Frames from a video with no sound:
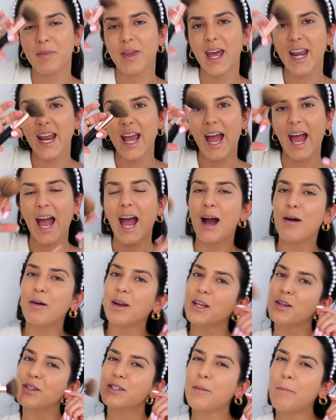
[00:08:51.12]
get it out,
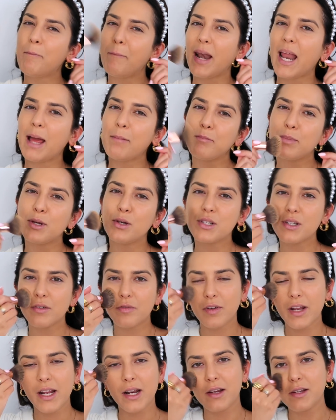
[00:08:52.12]
and I used to blend
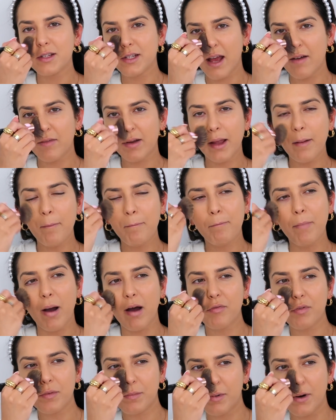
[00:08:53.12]
beautifully, and I used to have like a
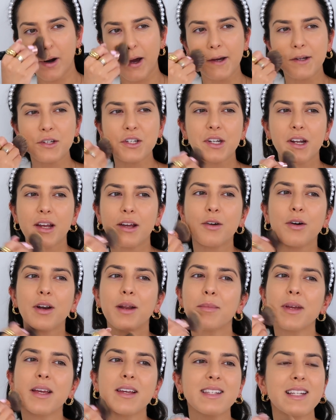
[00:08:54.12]
buffer brush, and I got
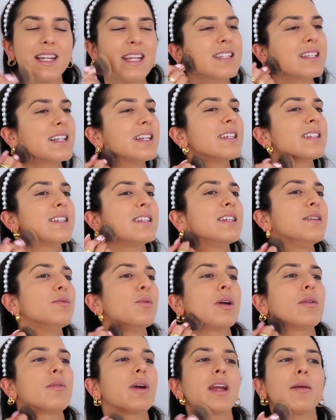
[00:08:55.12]
it because Lisa Lisa D
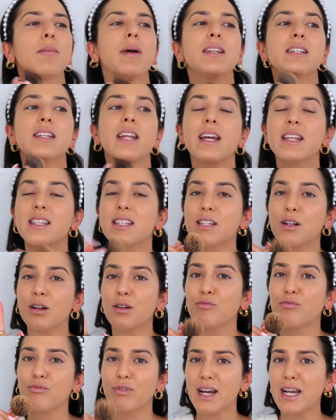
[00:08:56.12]
one recommended it. It's still
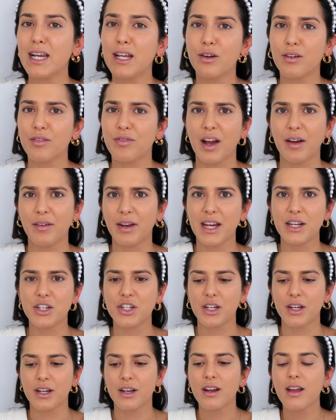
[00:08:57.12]
a really good
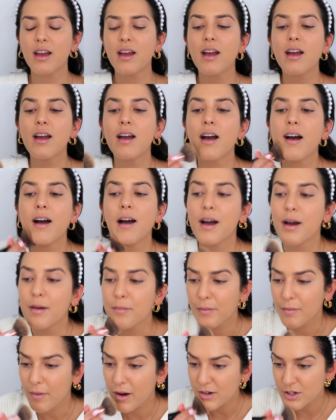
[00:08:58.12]
foundation.
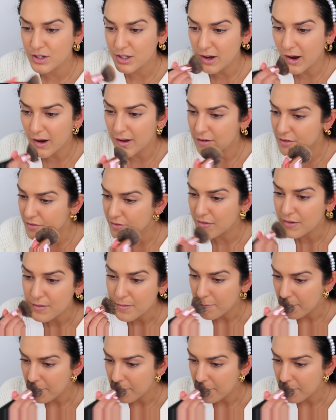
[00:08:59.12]
Um, I just kind of